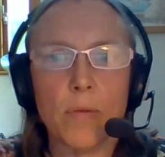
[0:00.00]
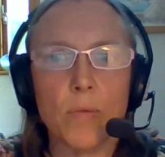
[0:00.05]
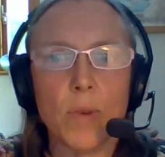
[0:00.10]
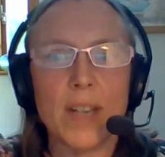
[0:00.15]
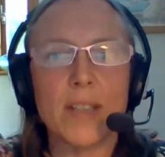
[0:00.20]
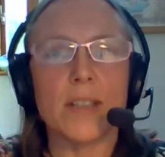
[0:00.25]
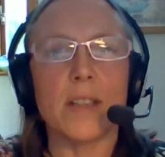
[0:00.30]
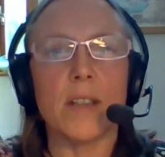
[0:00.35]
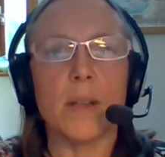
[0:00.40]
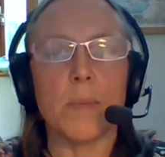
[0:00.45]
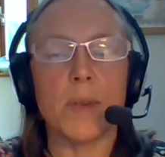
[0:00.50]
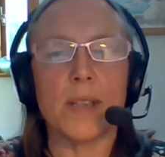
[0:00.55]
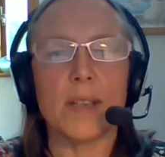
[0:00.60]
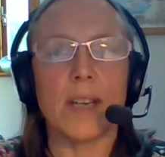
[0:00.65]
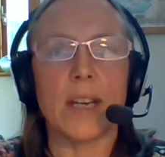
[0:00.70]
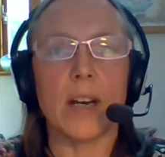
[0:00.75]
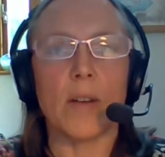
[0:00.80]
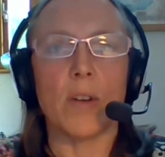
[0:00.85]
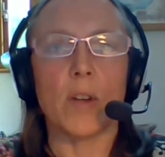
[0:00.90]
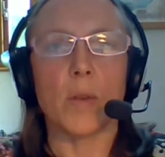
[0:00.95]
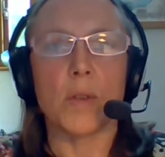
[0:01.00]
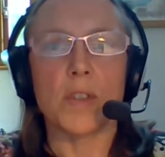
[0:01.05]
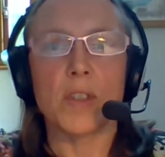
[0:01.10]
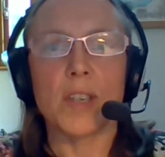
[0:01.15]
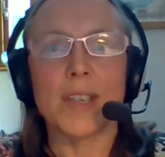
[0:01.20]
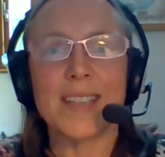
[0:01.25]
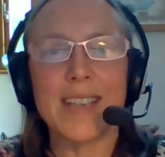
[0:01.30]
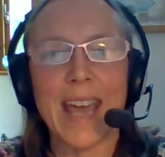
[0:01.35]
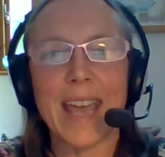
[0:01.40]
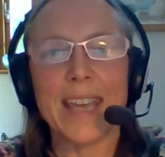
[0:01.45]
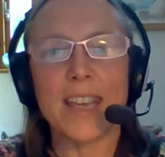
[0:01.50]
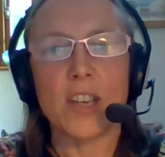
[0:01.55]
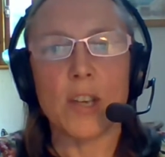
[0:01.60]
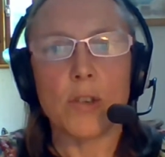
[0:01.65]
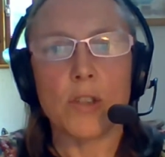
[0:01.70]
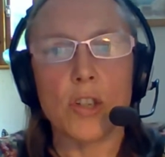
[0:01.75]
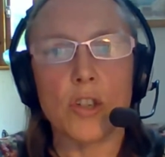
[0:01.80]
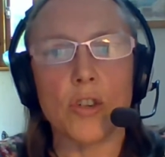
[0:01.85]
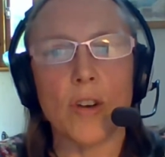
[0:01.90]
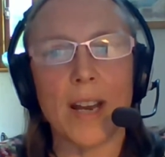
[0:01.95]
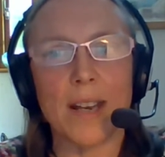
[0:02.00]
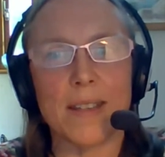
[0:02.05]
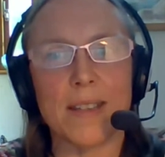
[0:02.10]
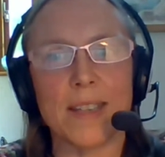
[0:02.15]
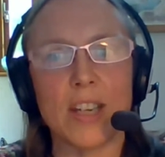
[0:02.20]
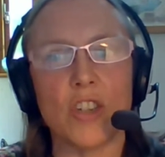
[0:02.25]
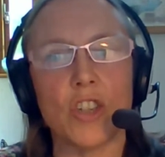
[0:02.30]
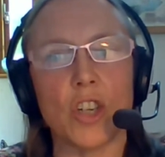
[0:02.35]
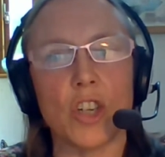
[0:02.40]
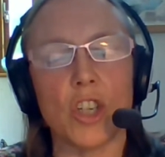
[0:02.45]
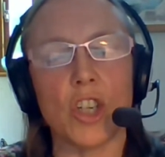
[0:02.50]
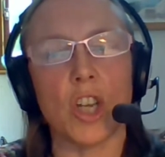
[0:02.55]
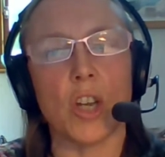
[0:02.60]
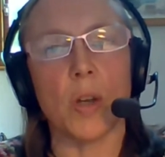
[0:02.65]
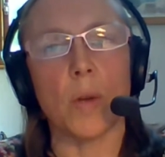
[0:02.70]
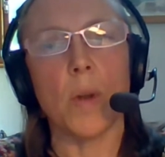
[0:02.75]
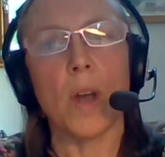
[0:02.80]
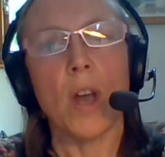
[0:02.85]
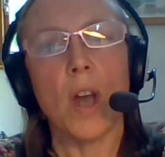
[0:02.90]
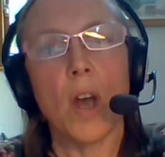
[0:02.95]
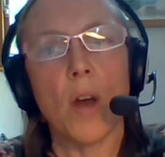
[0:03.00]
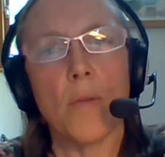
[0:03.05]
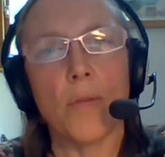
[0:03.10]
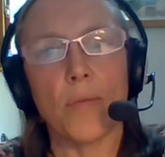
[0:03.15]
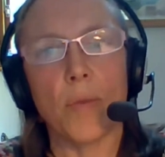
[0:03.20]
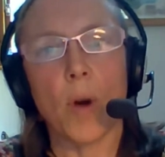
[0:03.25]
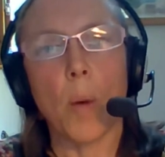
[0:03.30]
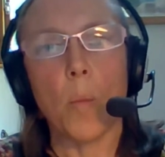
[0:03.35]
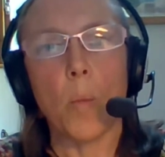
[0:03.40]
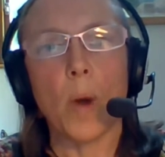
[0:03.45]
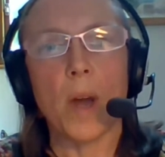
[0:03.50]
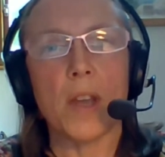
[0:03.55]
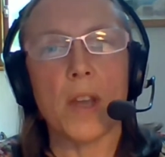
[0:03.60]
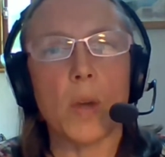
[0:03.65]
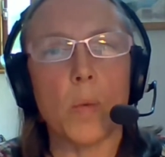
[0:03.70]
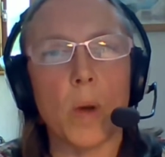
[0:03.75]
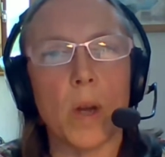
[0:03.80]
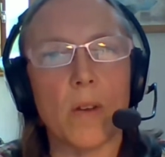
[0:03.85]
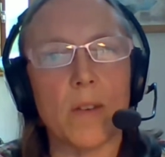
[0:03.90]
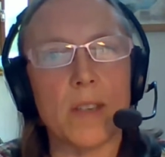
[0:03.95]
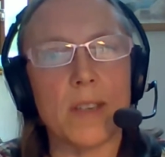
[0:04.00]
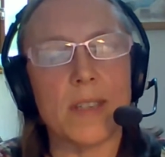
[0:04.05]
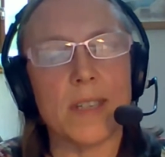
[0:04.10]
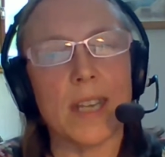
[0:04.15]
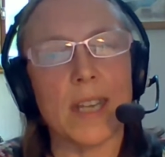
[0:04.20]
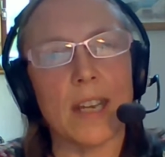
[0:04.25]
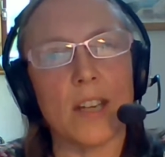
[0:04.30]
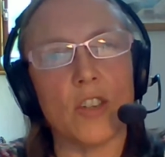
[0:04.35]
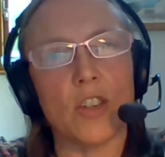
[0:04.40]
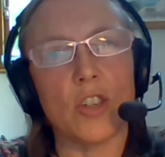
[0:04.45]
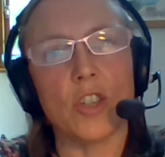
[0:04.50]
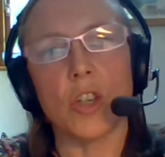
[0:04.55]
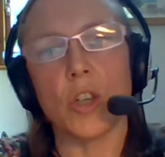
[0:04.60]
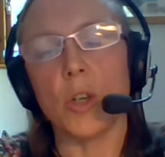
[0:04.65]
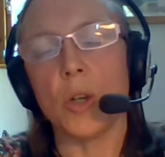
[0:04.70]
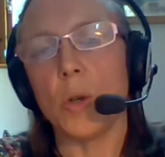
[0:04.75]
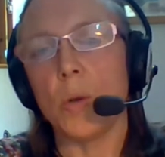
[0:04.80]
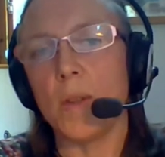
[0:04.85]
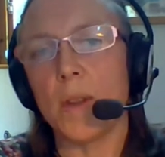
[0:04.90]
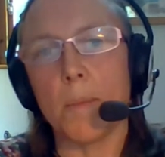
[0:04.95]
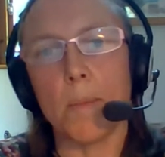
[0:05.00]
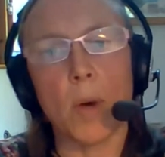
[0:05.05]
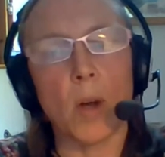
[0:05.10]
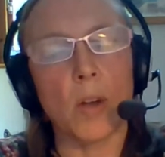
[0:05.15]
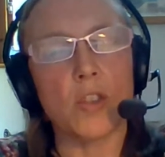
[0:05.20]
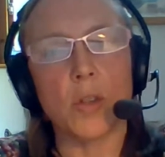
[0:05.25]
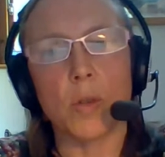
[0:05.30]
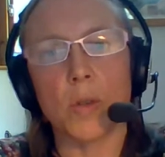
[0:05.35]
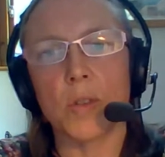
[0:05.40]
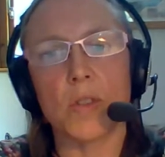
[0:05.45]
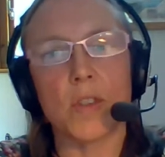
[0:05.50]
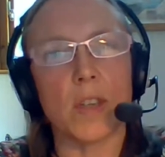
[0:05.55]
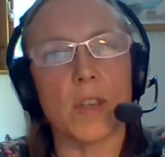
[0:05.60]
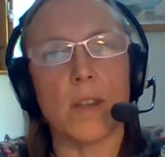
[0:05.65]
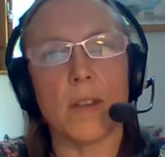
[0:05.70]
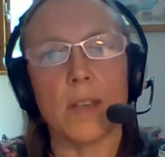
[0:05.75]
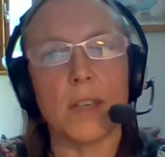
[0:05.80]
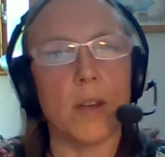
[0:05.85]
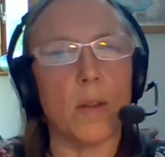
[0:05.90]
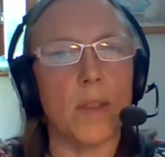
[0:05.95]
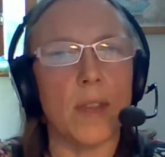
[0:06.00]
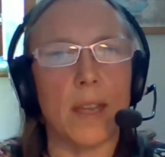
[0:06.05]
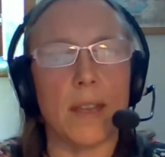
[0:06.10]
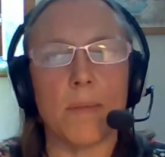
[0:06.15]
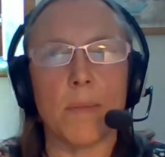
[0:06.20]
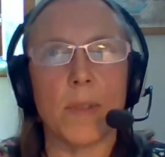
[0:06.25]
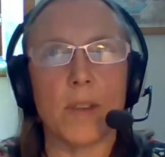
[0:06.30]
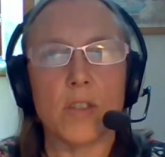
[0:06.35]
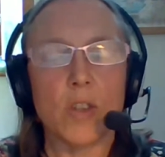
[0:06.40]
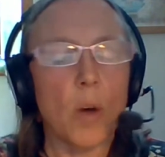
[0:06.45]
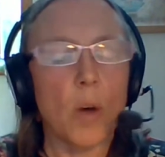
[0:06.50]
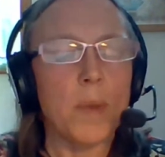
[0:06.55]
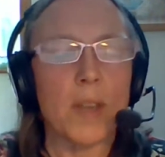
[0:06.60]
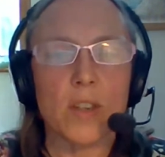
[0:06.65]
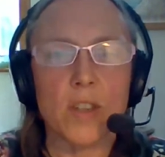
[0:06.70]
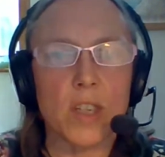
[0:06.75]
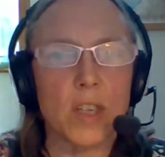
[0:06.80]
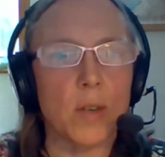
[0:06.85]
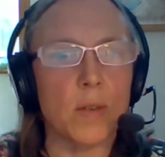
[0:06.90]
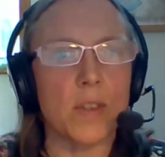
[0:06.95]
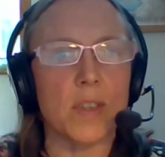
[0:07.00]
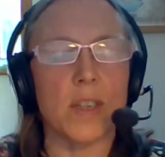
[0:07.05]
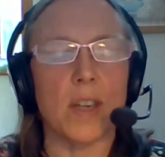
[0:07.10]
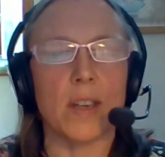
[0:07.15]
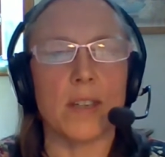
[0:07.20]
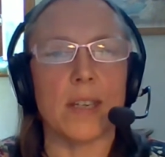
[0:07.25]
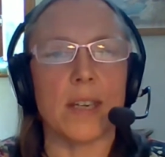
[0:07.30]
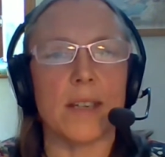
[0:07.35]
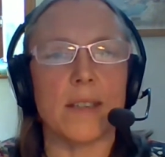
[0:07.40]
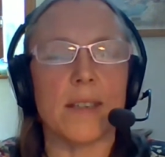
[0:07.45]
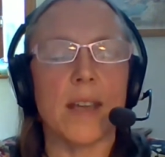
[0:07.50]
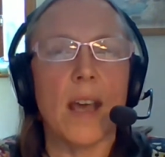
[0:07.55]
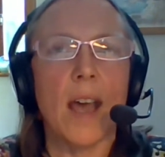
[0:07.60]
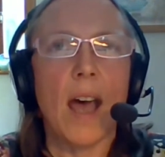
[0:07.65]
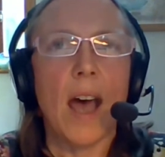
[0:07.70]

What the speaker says: written the materials to take you, to transition you from where you were in stage 2, the modules, the topics that you studied,